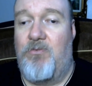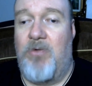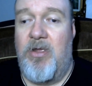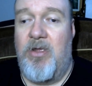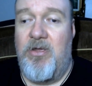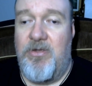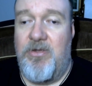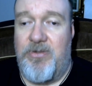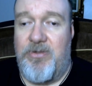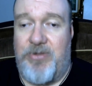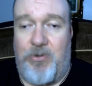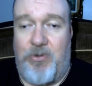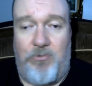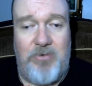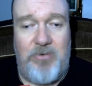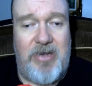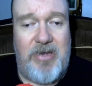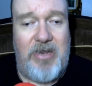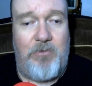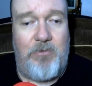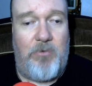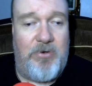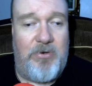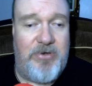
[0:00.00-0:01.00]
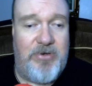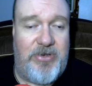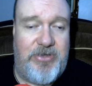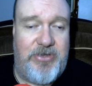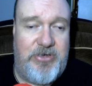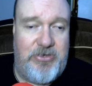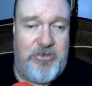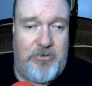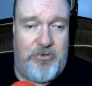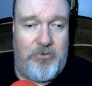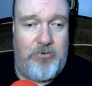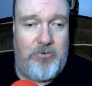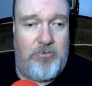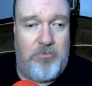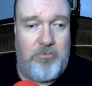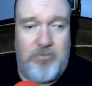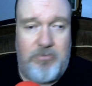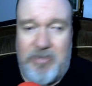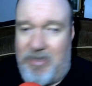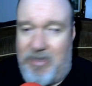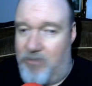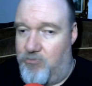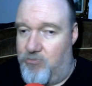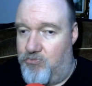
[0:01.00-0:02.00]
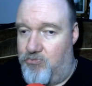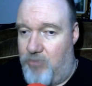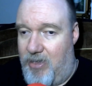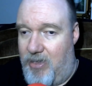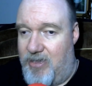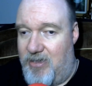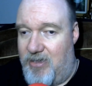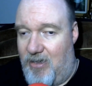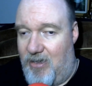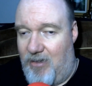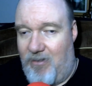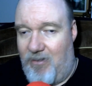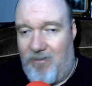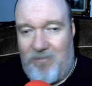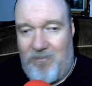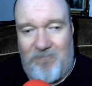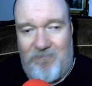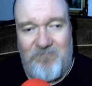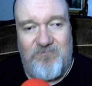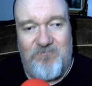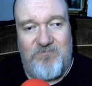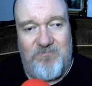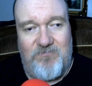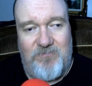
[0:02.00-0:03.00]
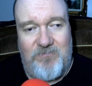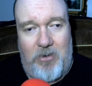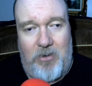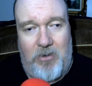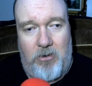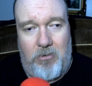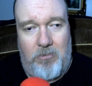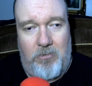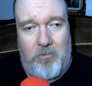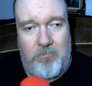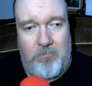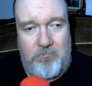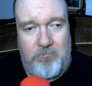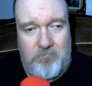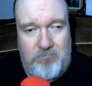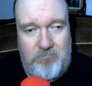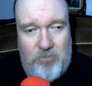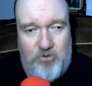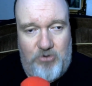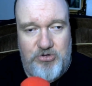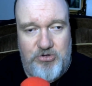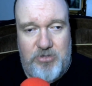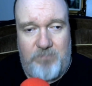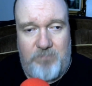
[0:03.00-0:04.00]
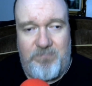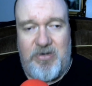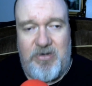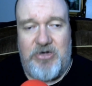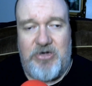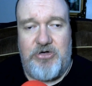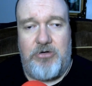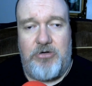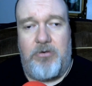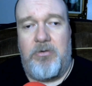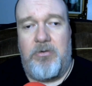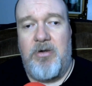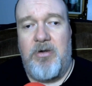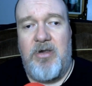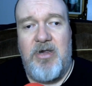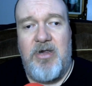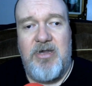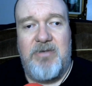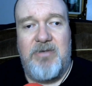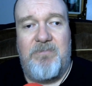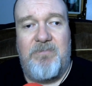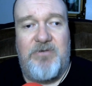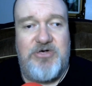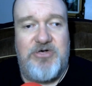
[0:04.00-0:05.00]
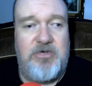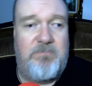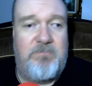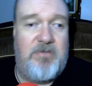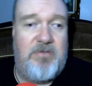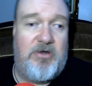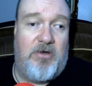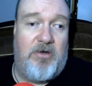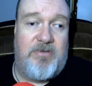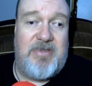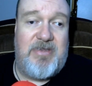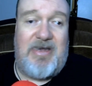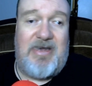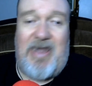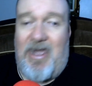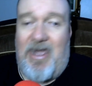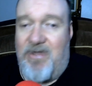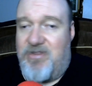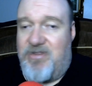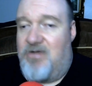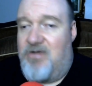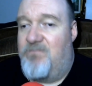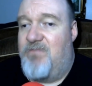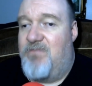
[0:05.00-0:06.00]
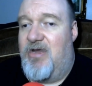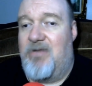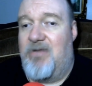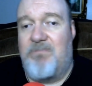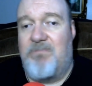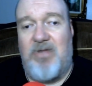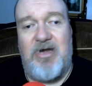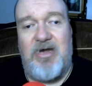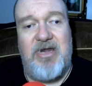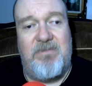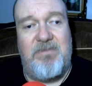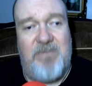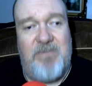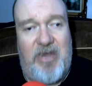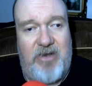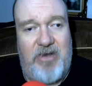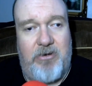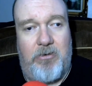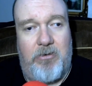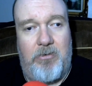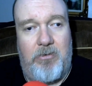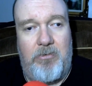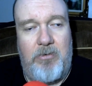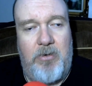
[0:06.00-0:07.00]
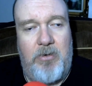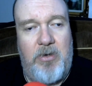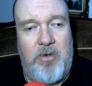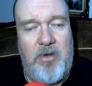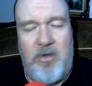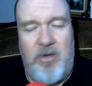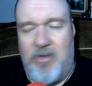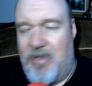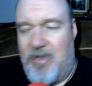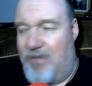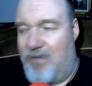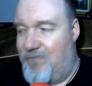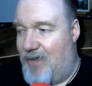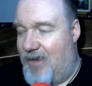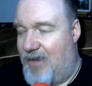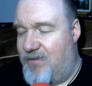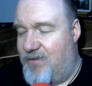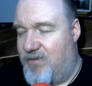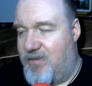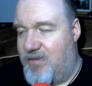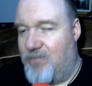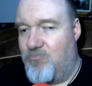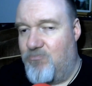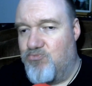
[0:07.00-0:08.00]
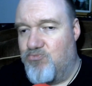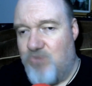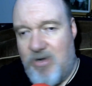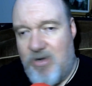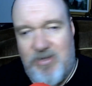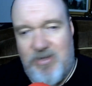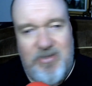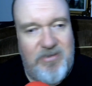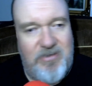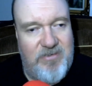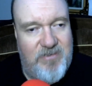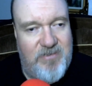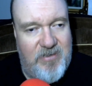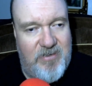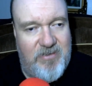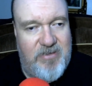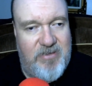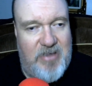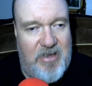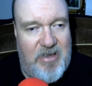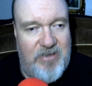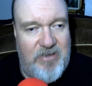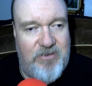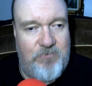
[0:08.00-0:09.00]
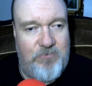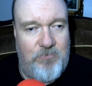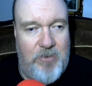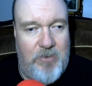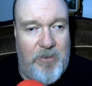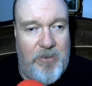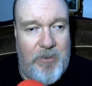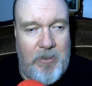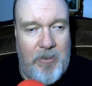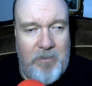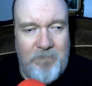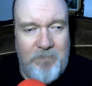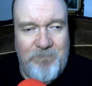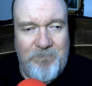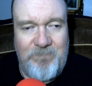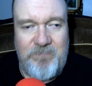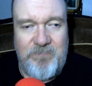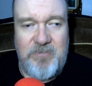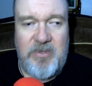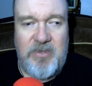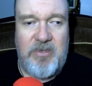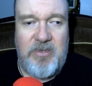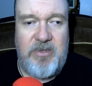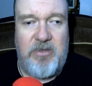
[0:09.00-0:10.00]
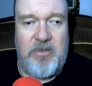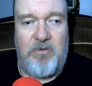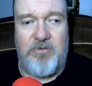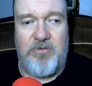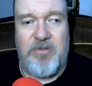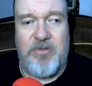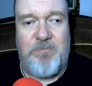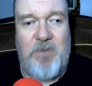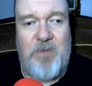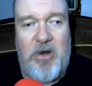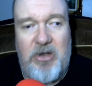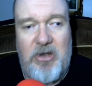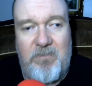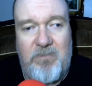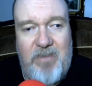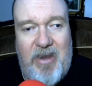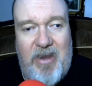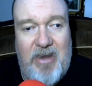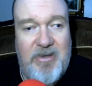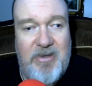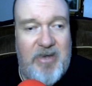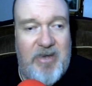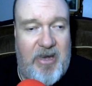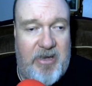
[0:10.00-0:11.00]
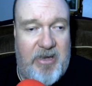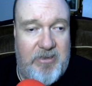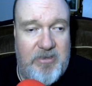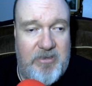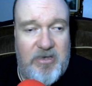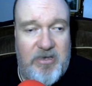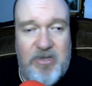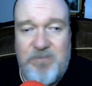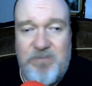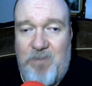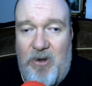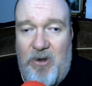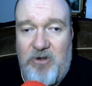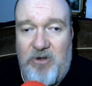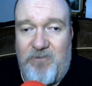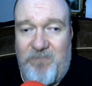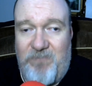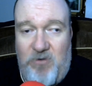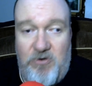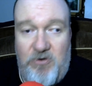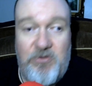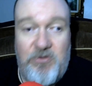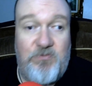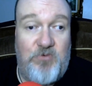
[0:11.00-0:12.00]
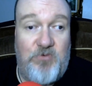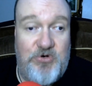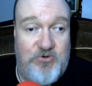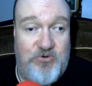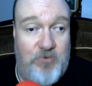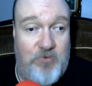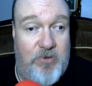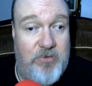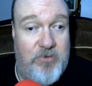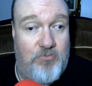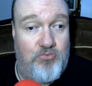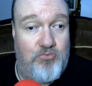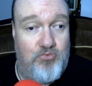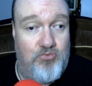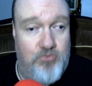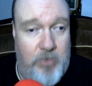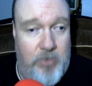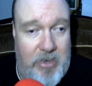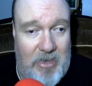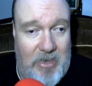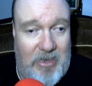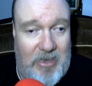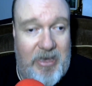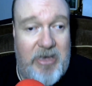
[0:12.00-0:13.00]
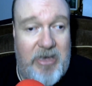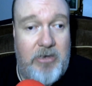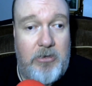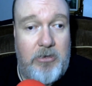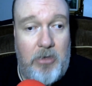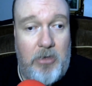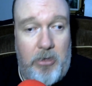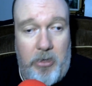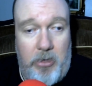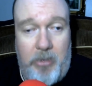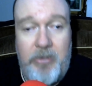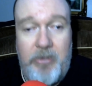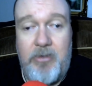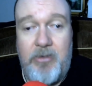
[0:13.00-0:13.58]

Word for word: Sony wants to get rid of their motion picture division because it hasn't been a moneymaker. They've had some recent success with, you know, Spider-Man Into the Spider-Verse, which was really good.